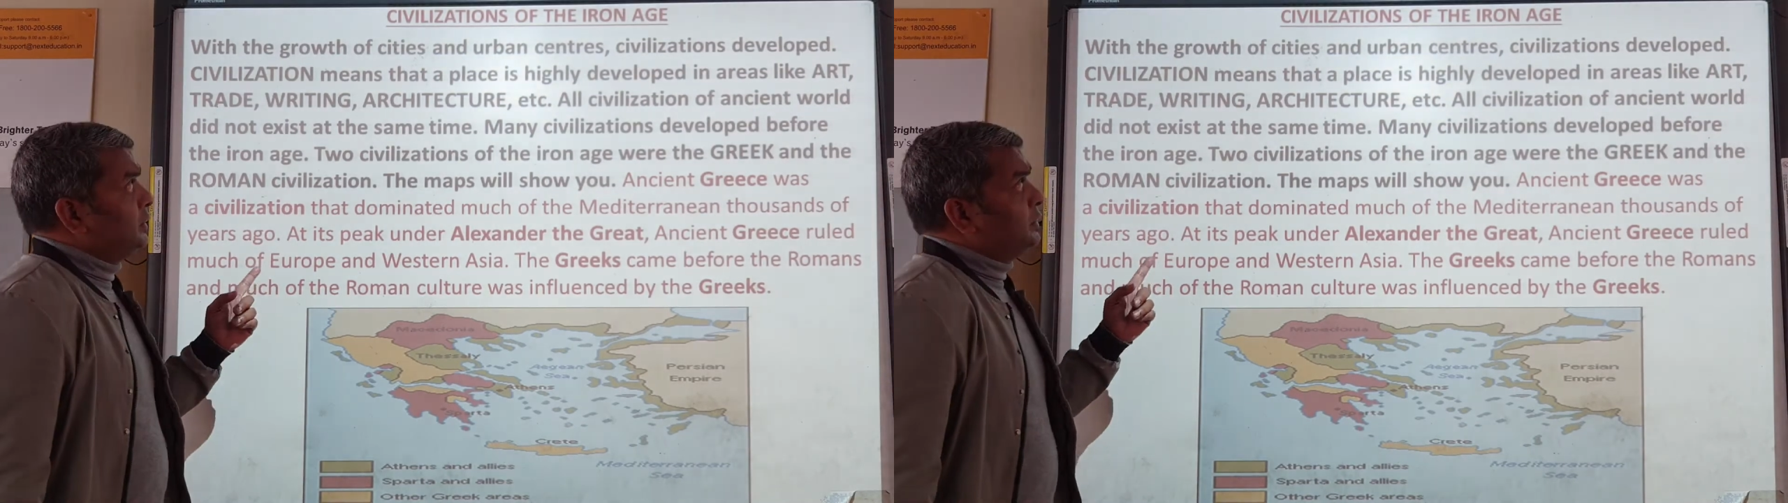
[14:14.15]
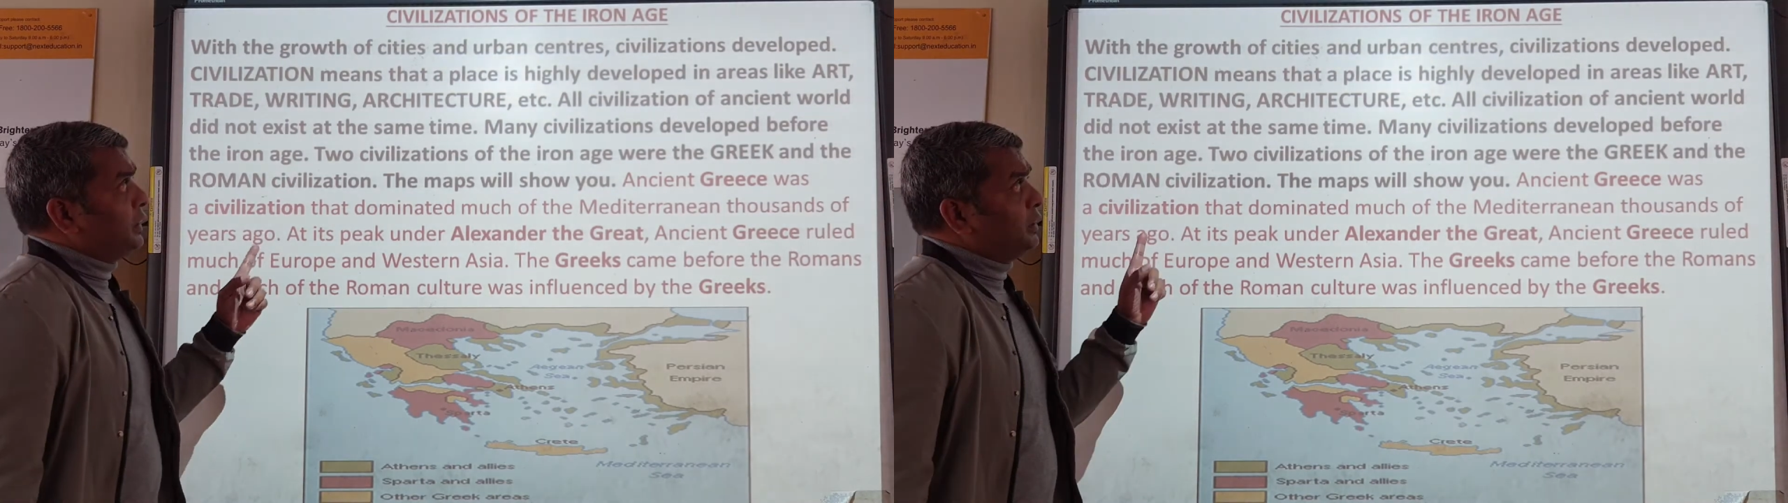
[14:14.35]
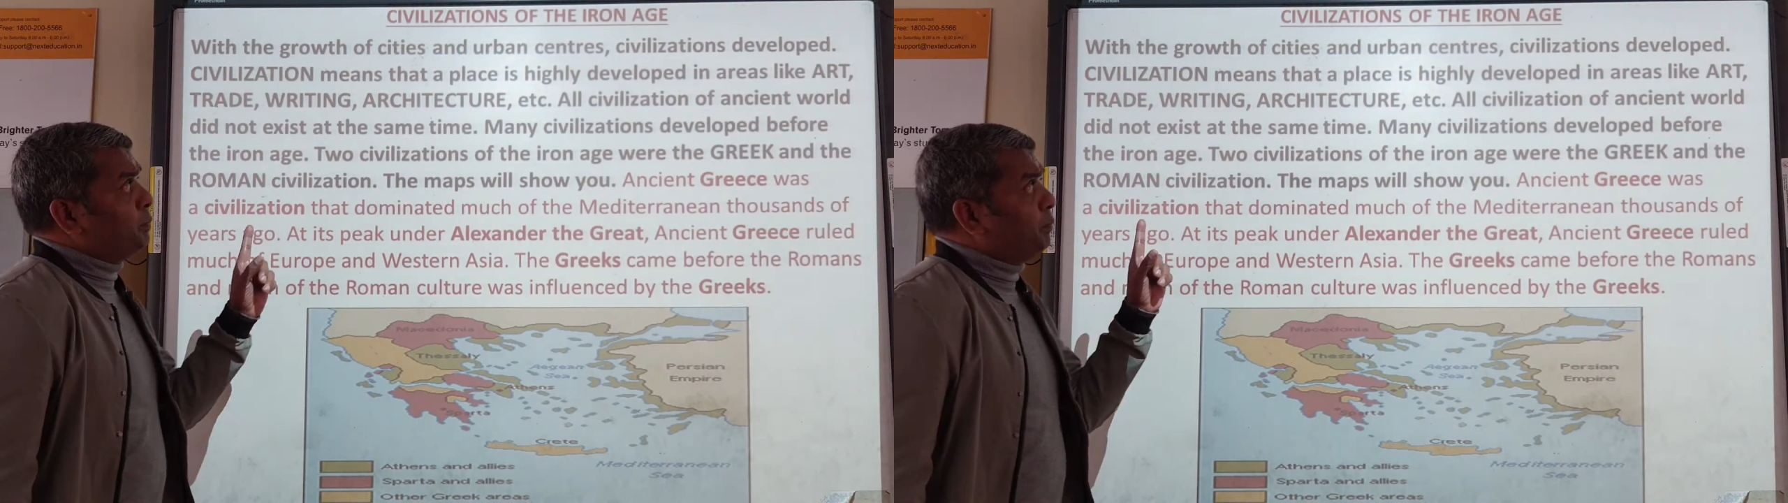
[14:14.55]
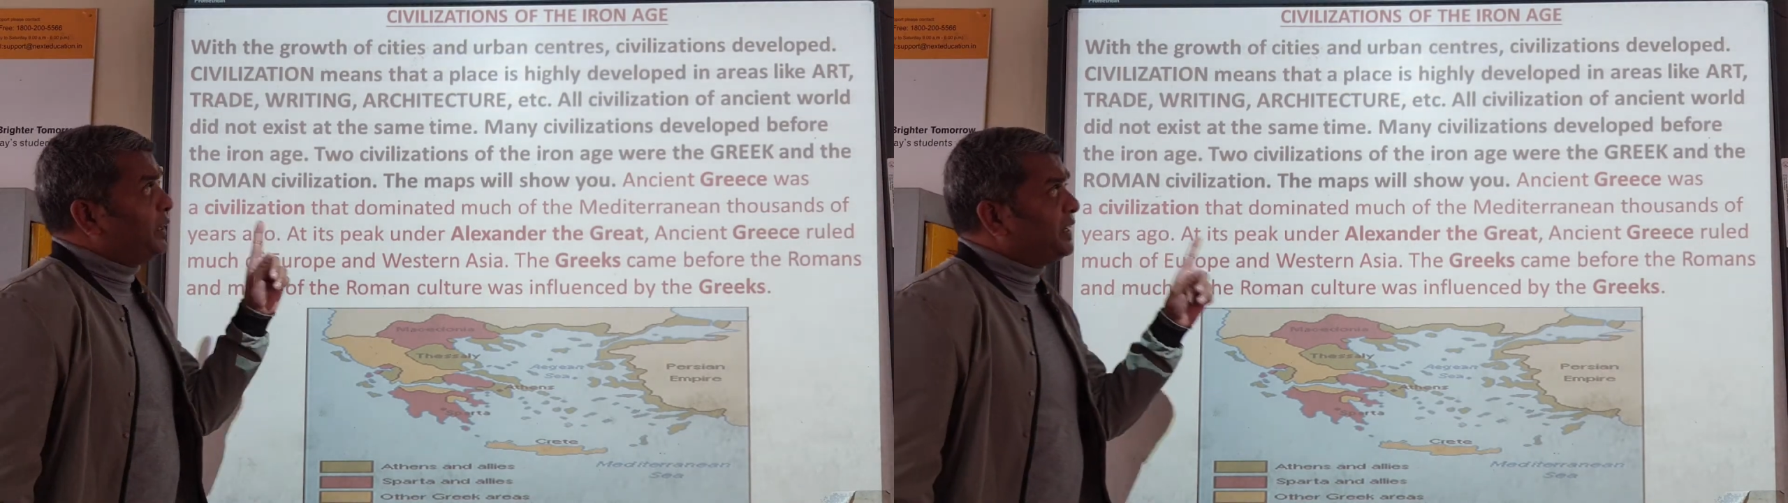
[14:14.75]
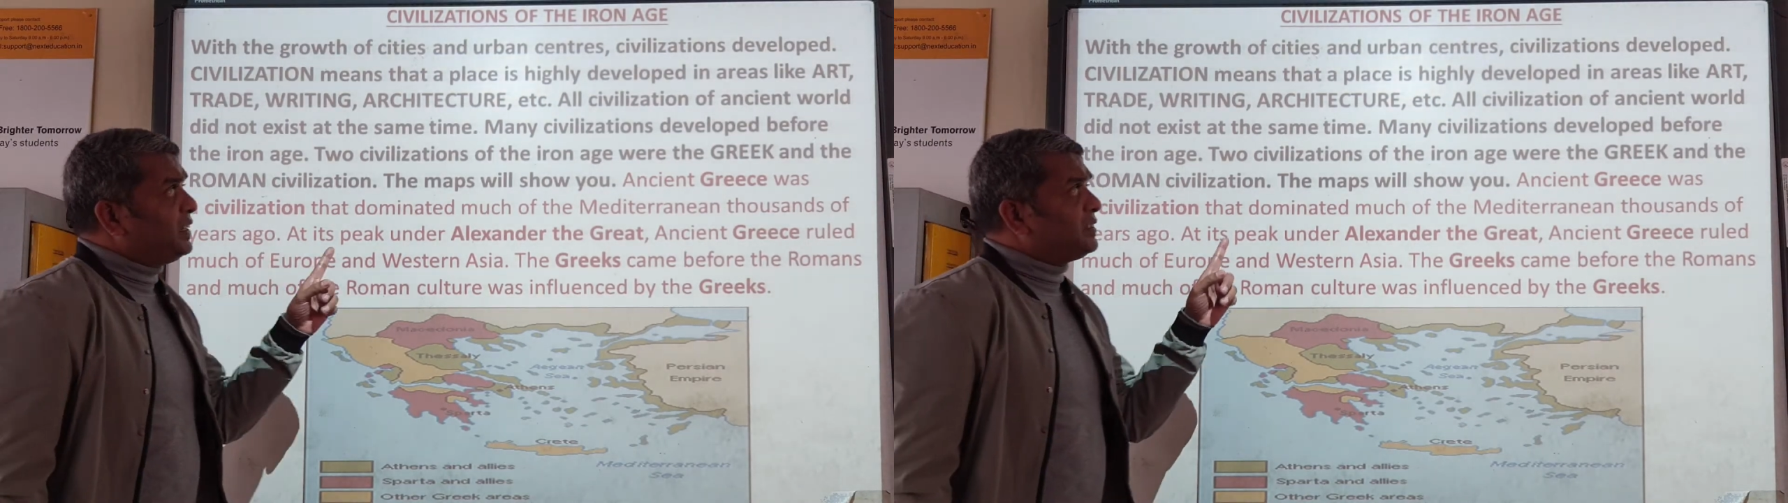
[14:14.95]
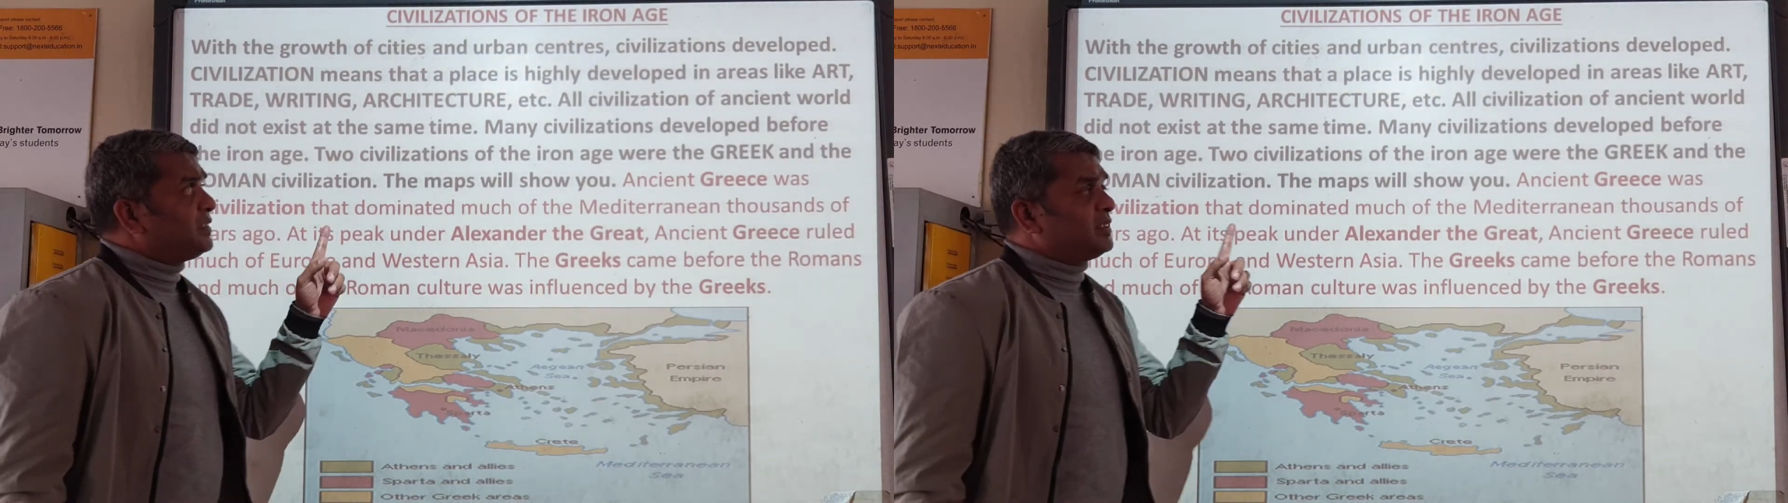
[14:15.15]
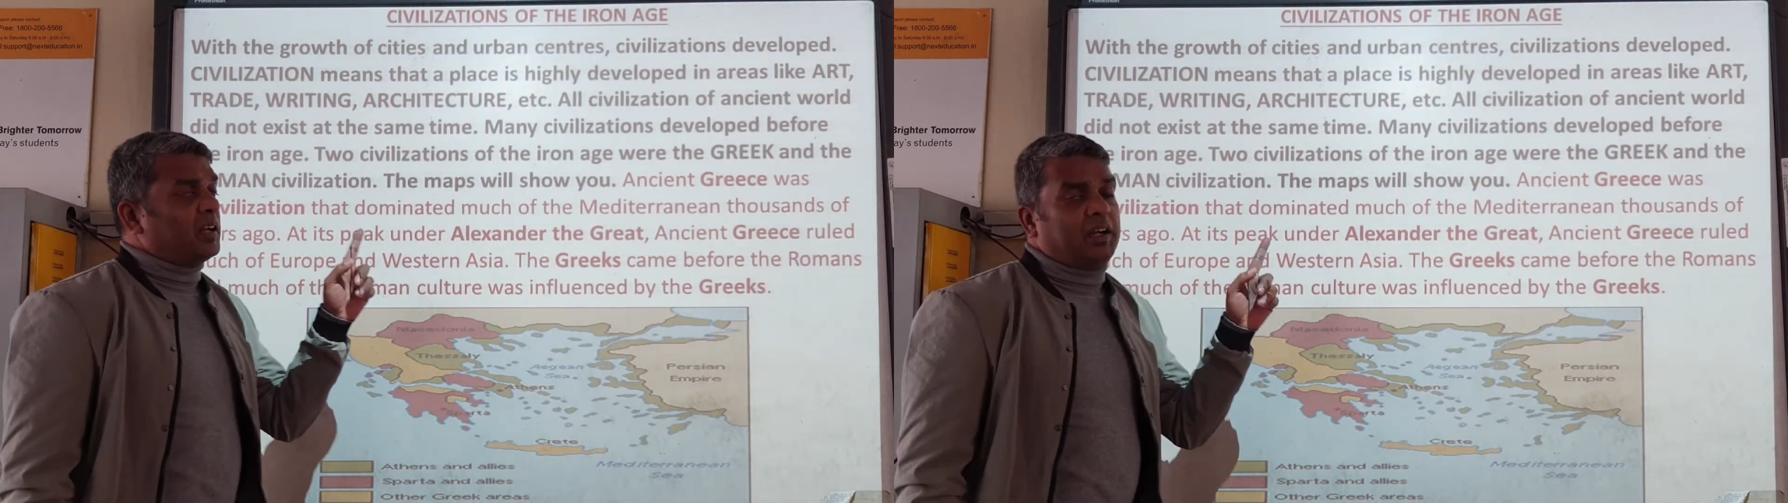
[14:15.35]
That a place is